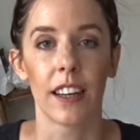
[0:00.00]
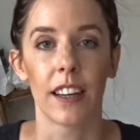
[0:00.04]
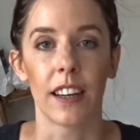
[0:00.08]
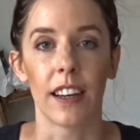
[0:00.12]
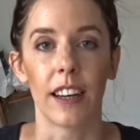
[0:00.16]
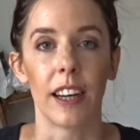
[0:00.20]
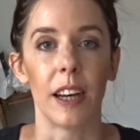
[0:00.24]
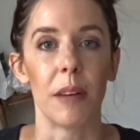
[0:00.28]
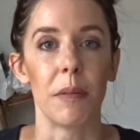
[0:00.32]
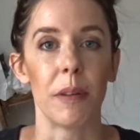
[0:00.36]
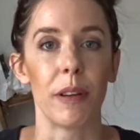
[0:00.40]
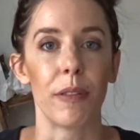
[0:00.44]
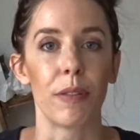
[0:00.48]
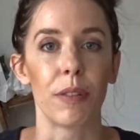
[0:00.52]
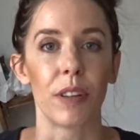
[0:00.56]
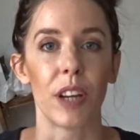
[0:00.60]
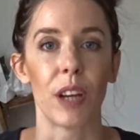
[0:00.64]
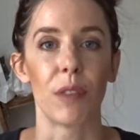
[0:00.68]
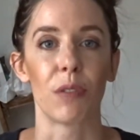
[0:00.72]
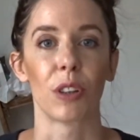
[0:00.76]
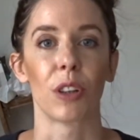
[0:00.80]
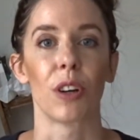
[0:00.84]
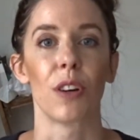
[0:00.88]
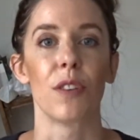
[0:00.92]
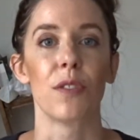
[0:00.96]
If you
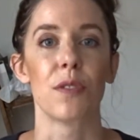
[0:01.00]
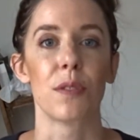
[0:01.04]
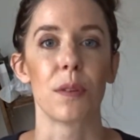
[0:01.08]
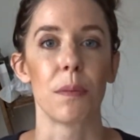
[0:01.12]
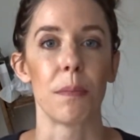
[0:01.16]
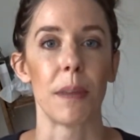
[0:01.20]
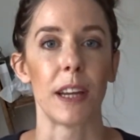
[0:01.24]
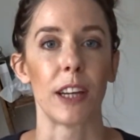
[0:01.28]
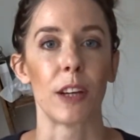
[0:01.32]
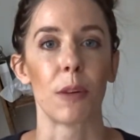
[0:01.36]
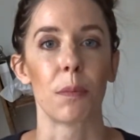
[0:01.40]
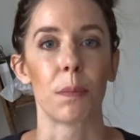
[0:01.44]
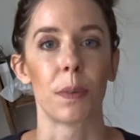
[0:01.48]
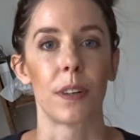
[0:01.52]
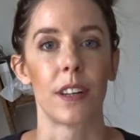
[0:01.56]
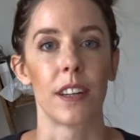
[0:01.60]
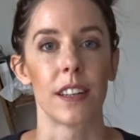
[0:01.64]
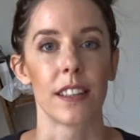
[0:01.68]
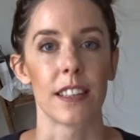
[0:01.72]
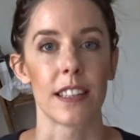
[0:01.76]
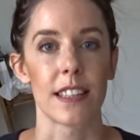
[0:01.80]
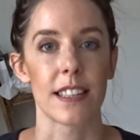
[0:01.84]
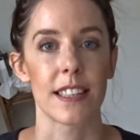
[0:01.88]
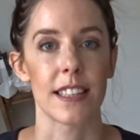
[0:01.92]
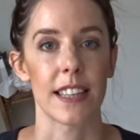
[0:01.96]
ever go to a makeup
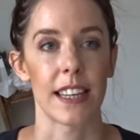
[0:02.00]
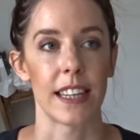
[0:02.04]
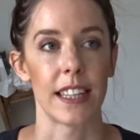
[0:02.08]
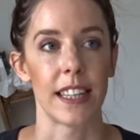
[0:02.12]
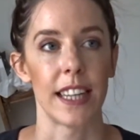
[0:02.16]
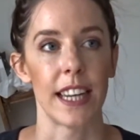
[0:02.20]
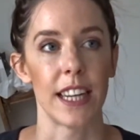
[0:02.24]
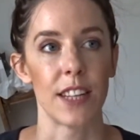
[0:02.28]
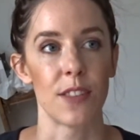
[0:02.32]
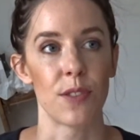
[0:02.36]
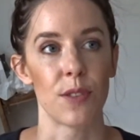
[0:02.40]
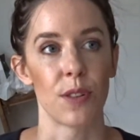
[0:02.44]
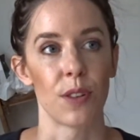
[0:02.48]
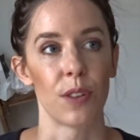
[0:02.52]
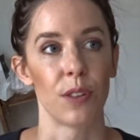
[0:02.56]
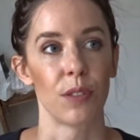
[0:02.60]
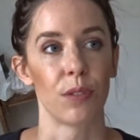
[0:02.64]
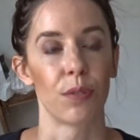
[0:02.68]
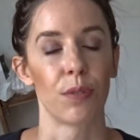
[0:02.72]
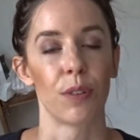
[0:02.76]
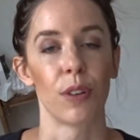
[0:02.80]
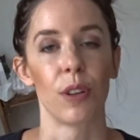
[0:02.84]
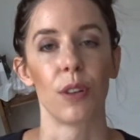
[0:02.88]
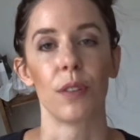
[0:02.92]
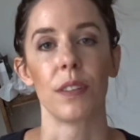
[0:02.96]
artist and they don't
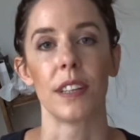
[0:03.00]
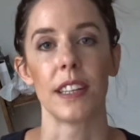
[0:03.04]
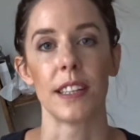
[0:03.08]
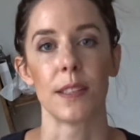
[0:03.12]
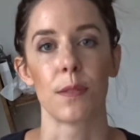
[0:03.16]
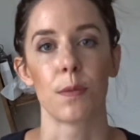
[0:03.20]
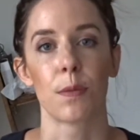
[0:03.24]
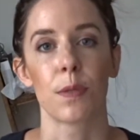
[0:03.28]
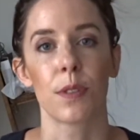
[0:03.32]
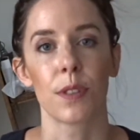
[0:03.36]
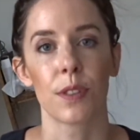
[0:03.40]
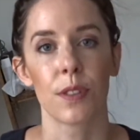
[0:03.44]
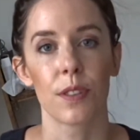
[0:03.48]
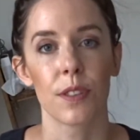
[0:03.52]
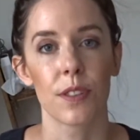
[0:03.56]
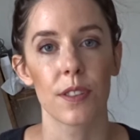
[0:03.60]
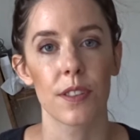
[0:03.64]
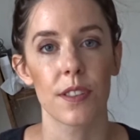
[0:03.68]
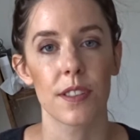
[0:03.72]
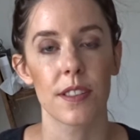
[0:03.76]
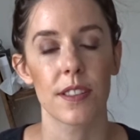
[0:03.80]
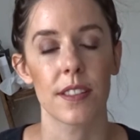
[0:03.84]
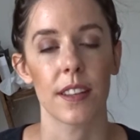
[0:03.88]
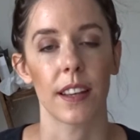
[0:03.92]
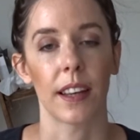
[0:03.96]
follow these
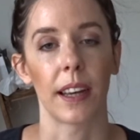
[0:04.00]
rules,